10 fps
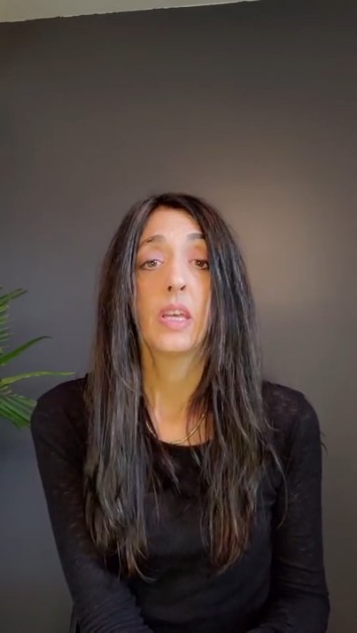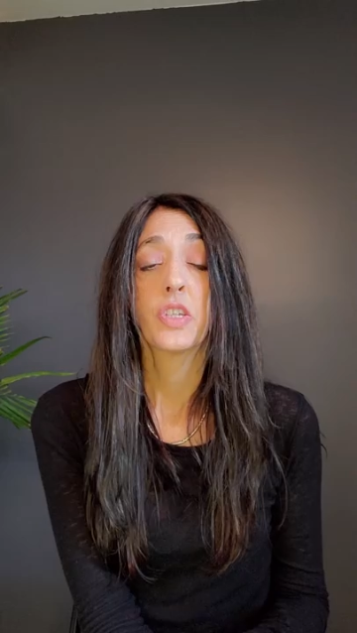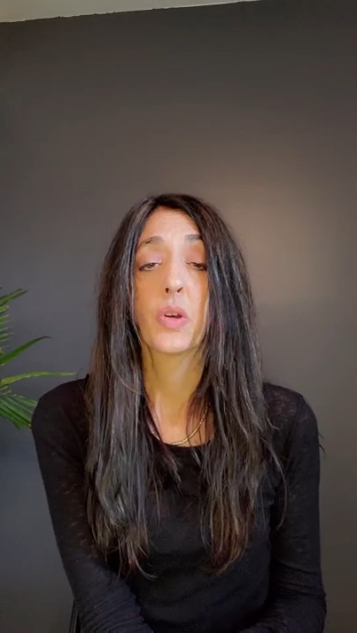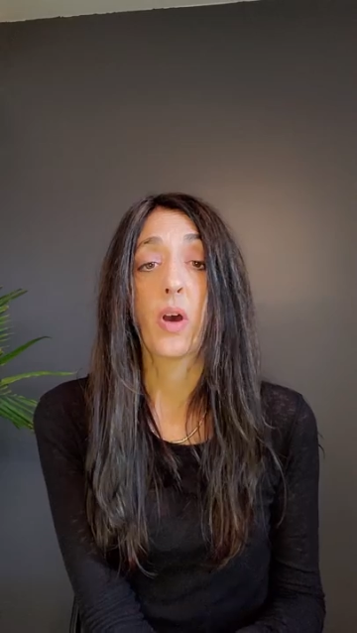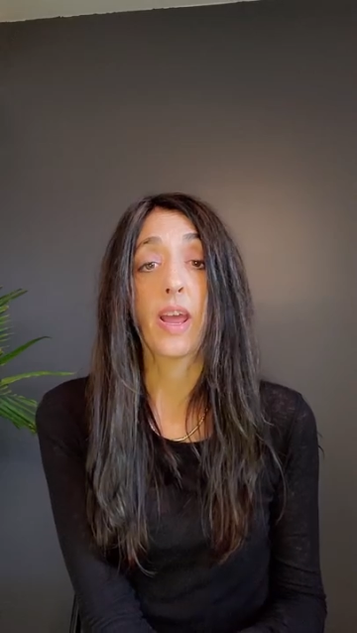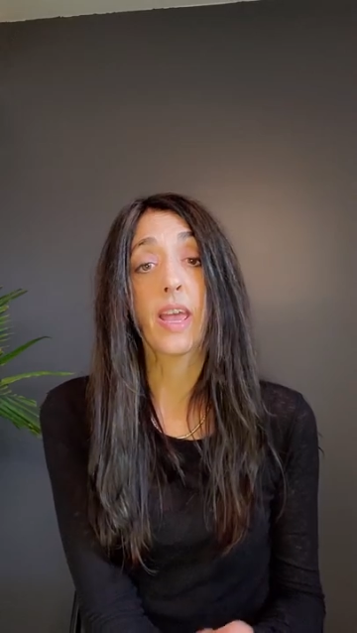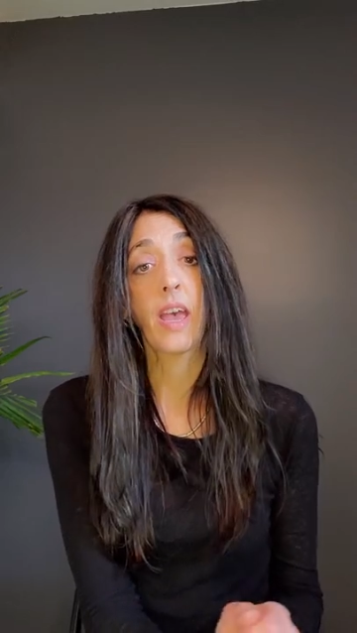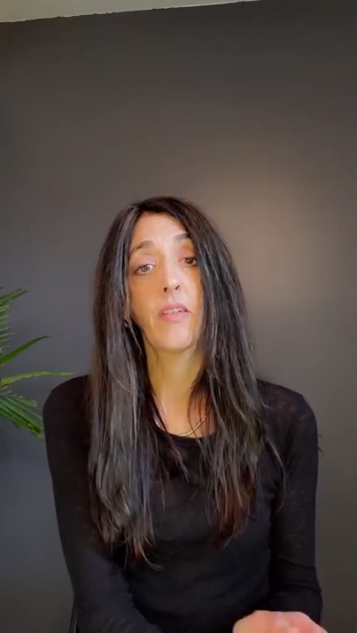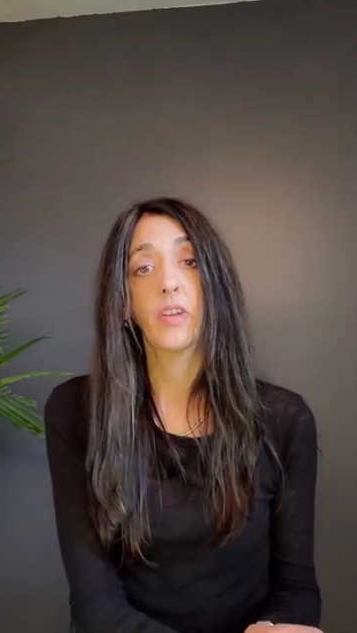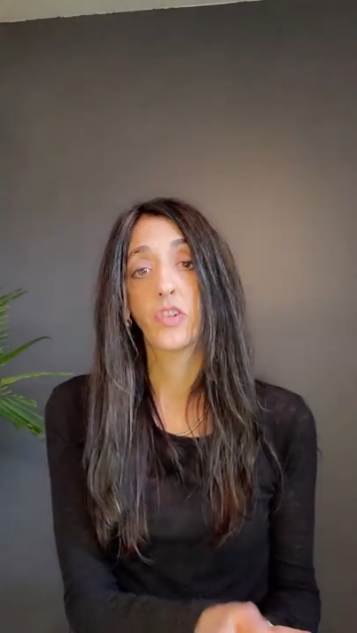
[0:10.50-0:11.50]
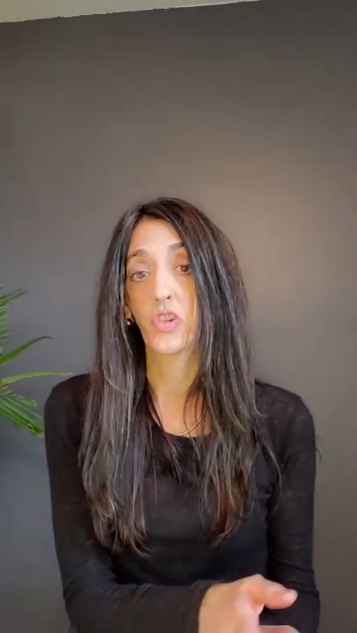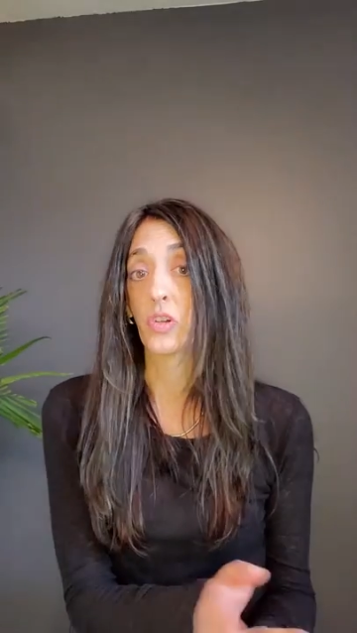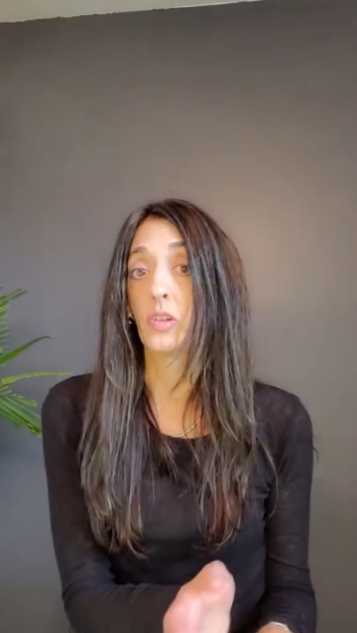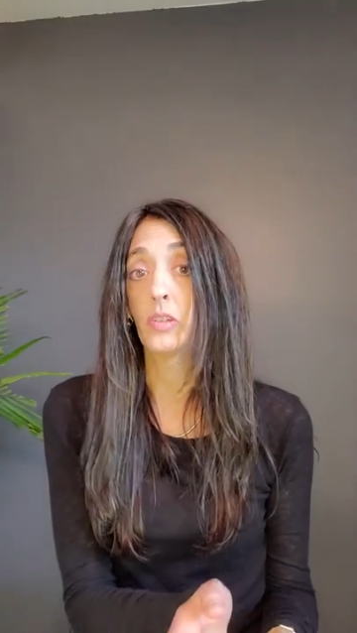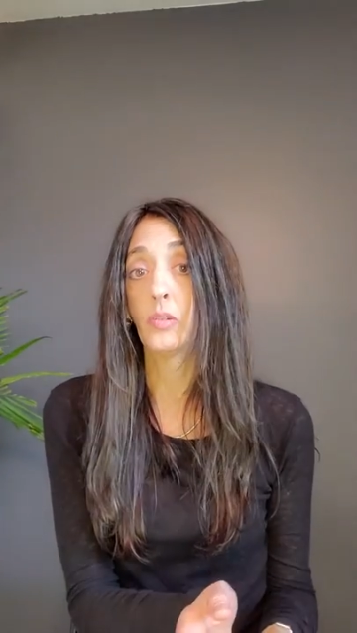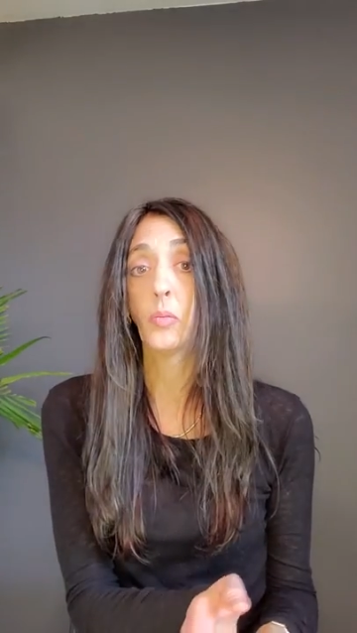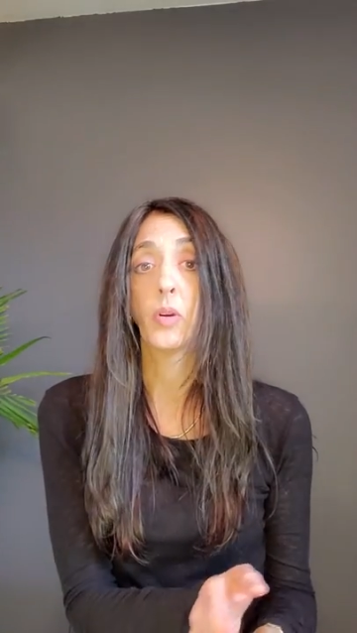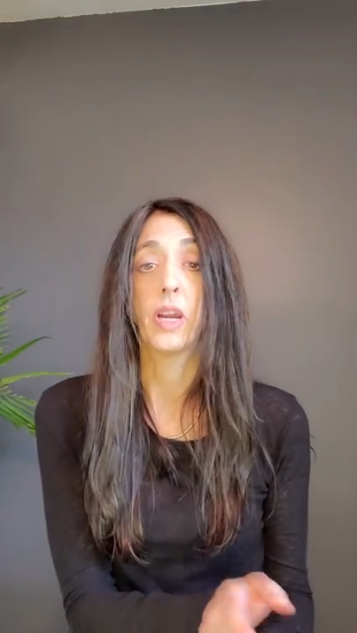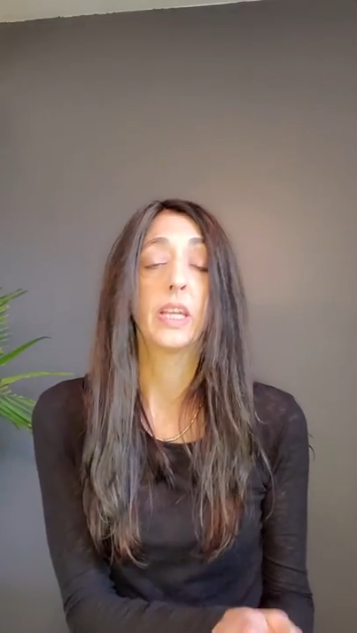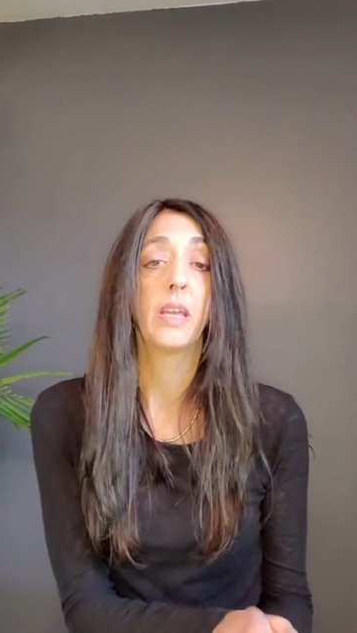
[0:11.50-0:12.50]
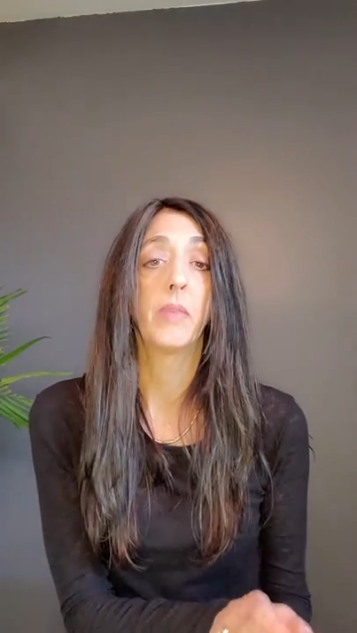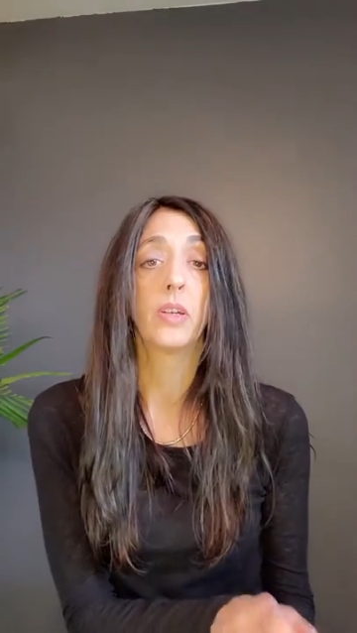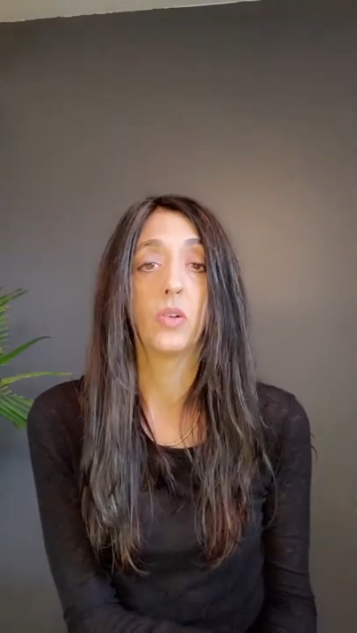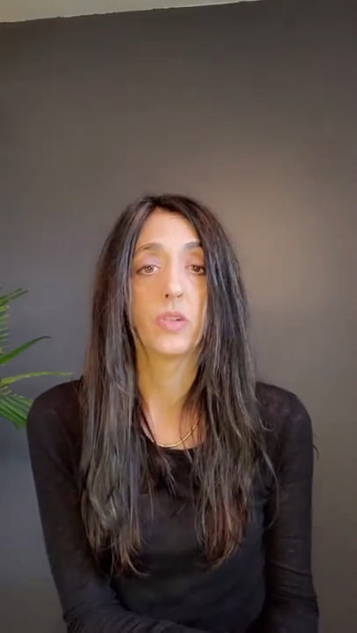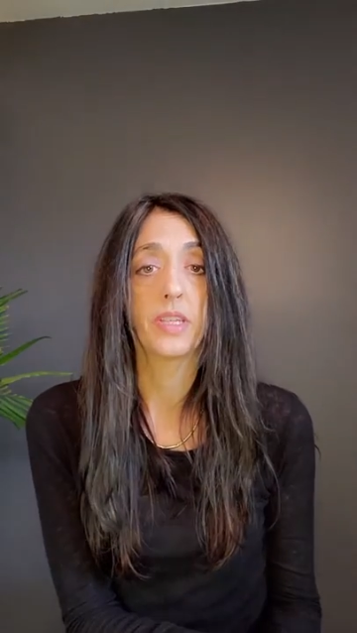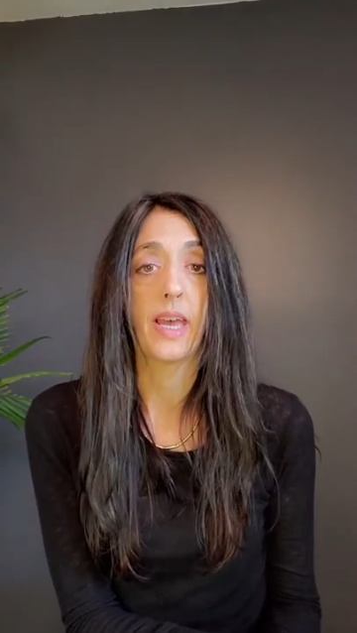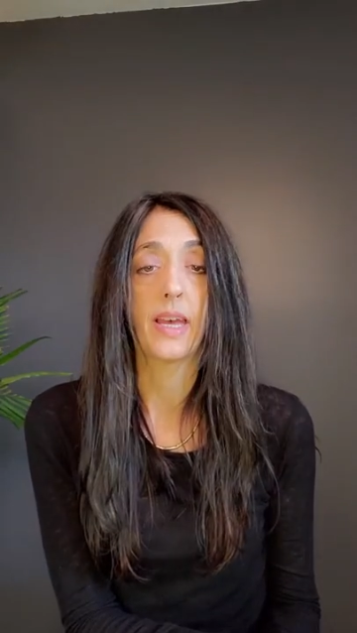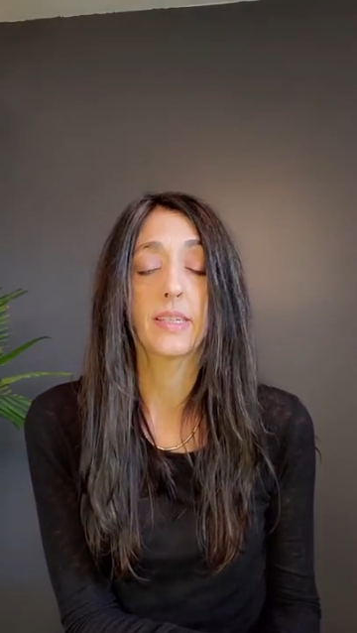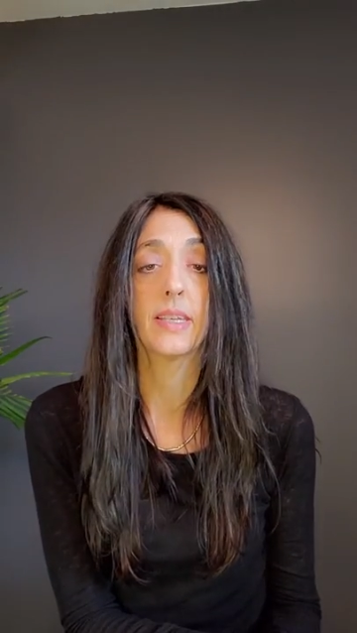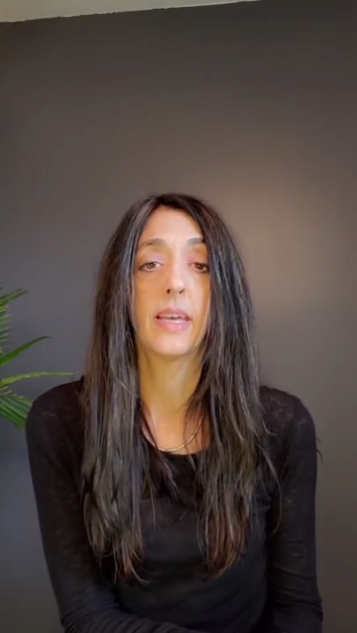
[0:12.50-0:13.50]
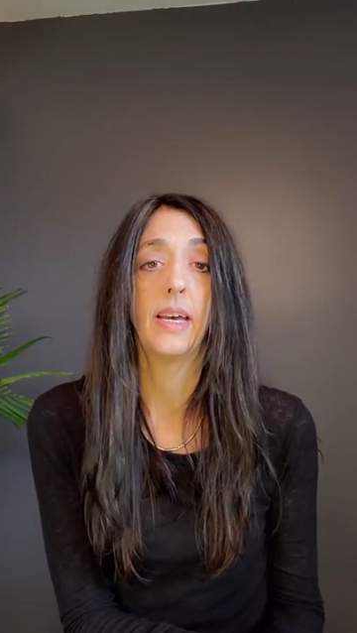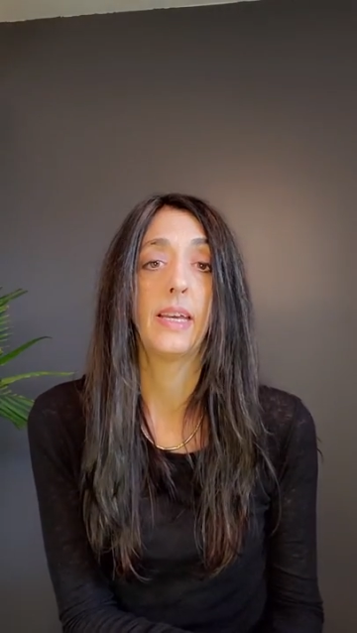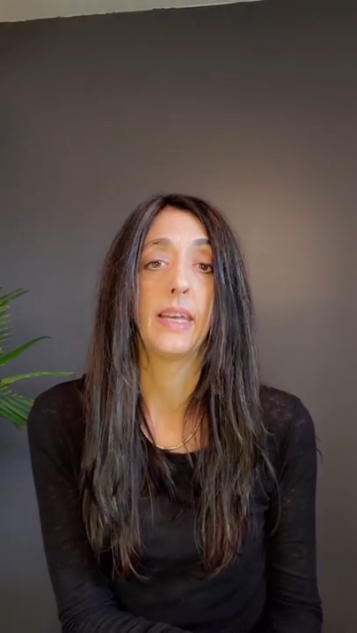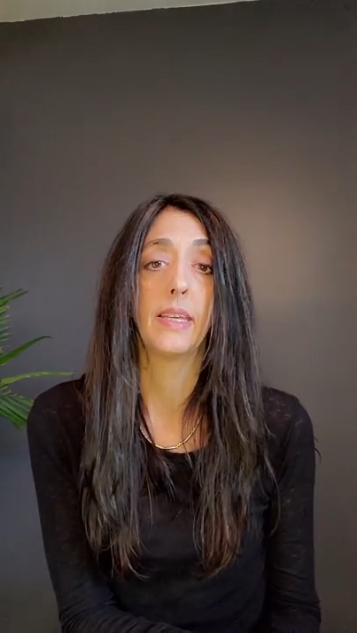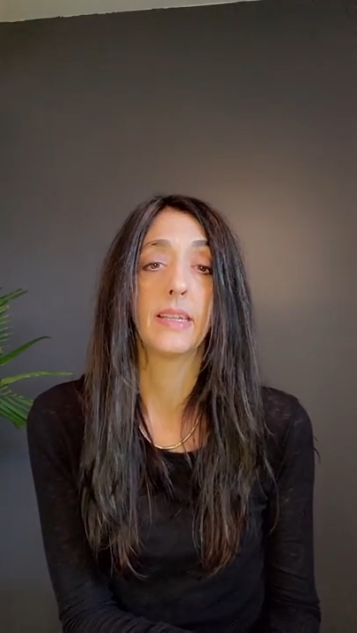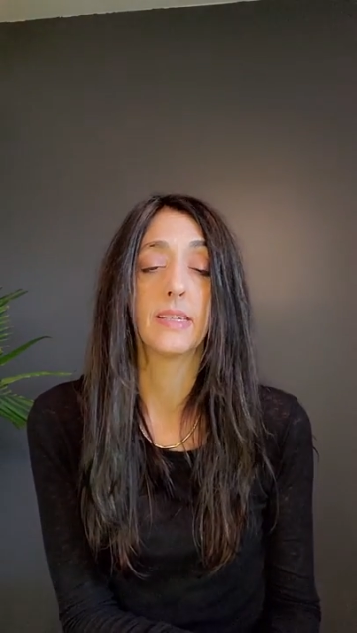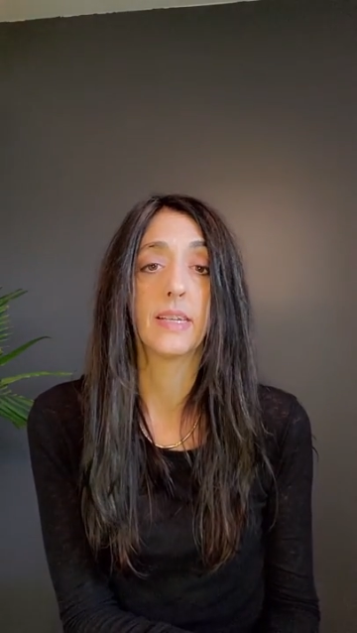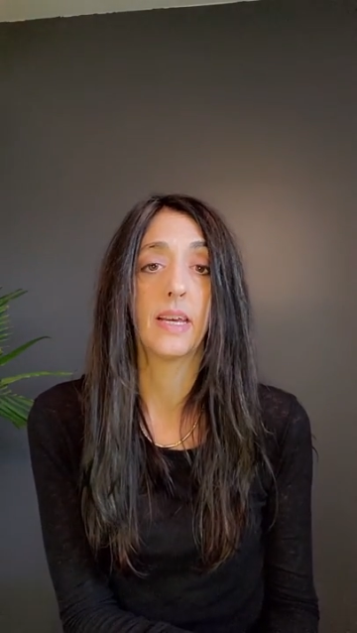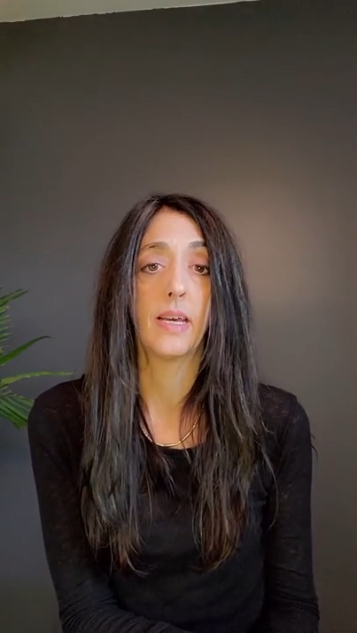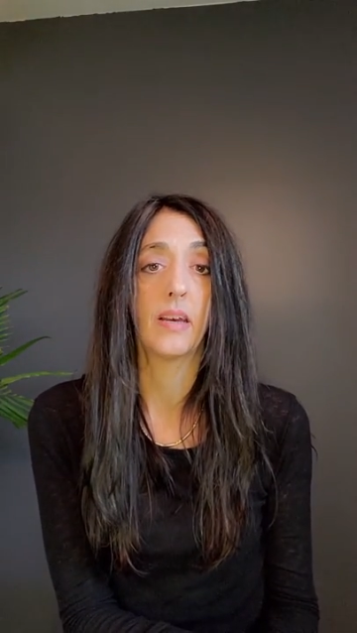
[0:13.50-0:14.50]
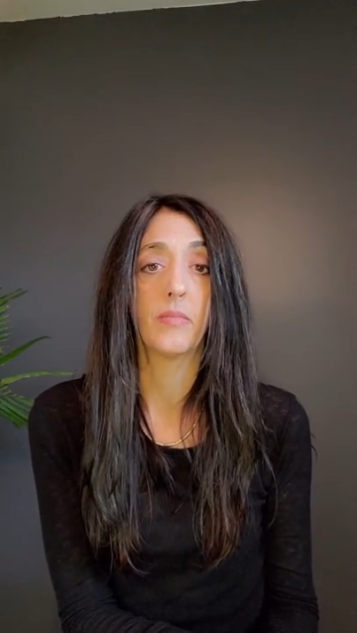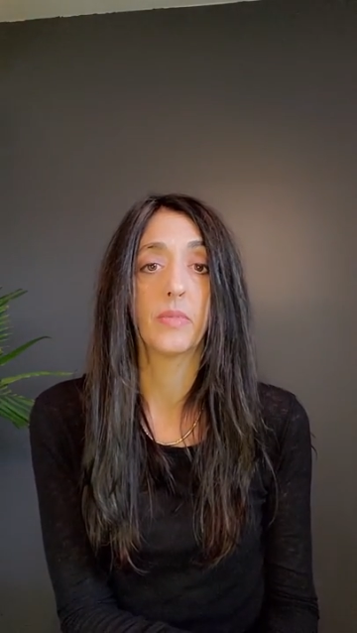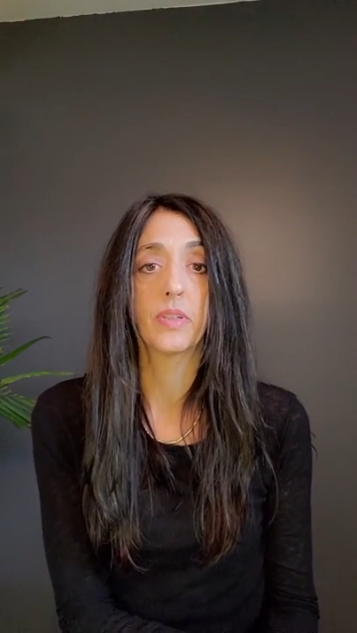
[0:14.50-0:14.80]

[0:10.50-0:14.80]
So I have a journal where I keep my goals at and um,